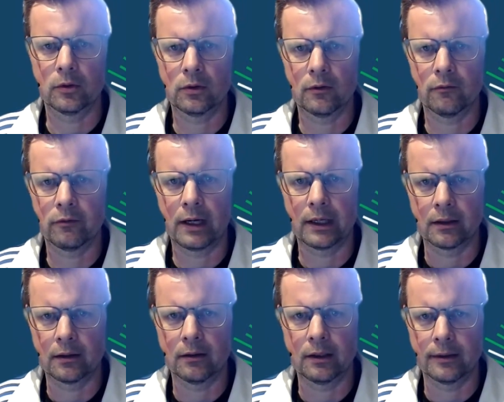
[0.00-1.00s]
can
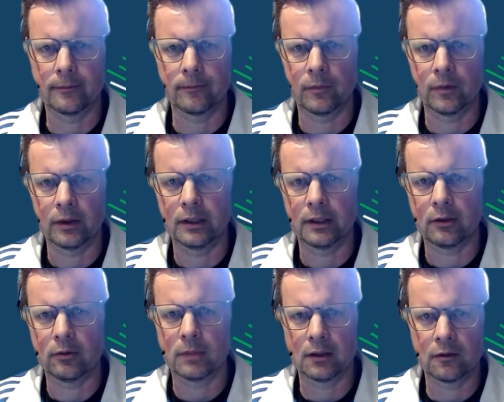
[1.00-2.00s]
find that
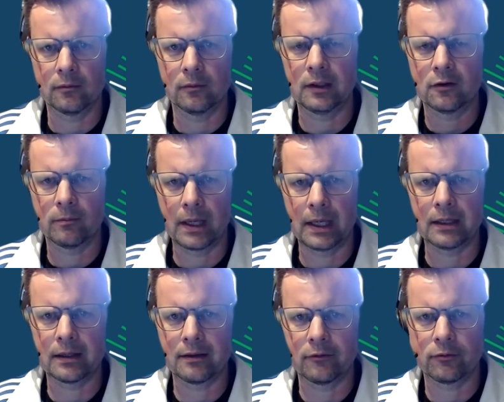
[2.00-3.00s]
you need to
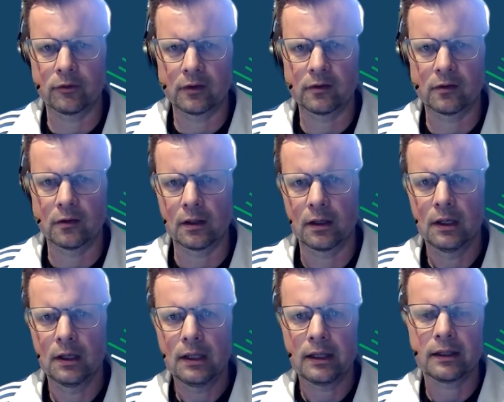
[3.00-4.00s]
make differences to the
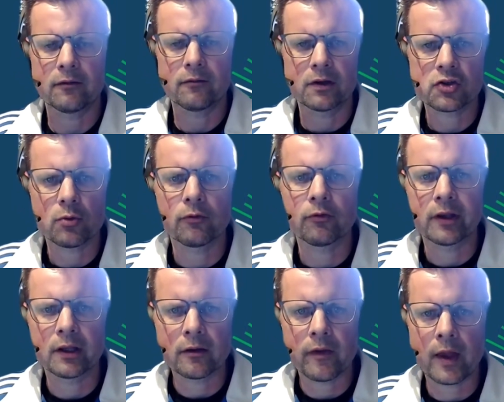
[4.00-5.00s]
visual
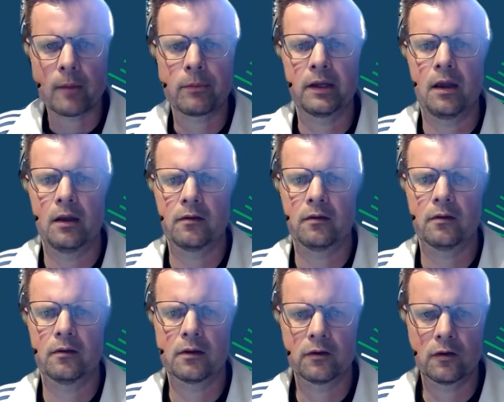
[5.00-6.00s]
feel of the applications
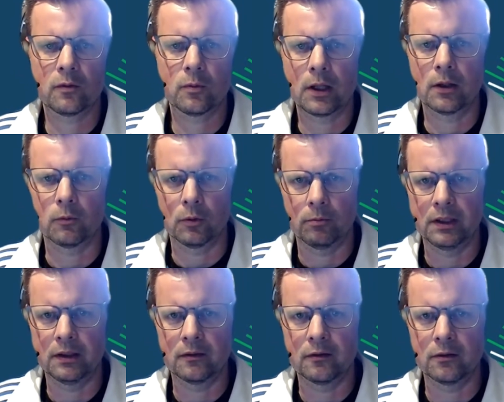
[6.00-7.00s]
and such as well. It would
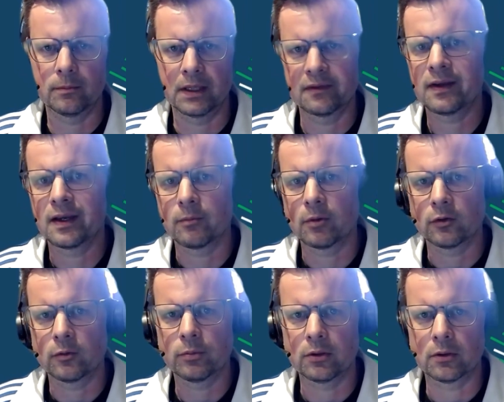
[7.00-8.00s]
be to maintain
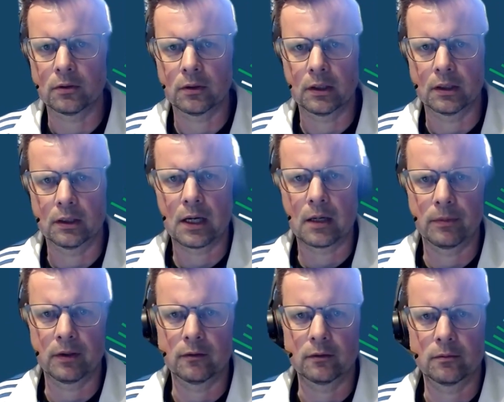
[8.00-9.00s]
multiple
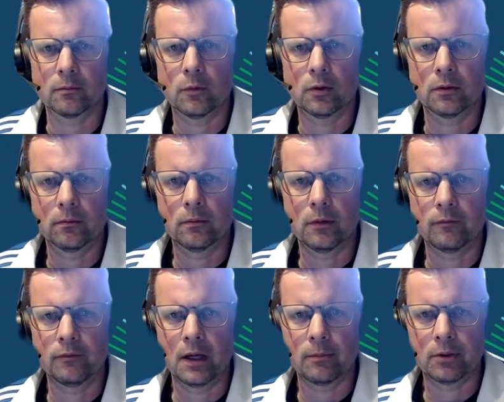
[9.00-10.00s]
copies
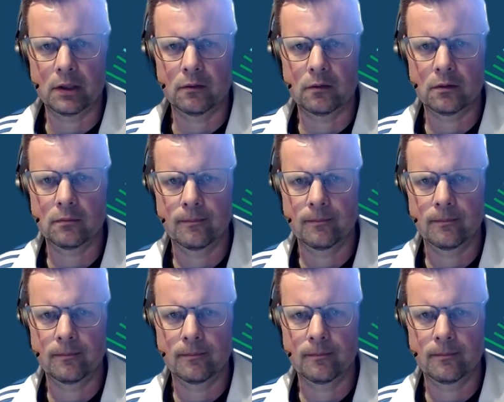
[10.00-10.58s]
of the application.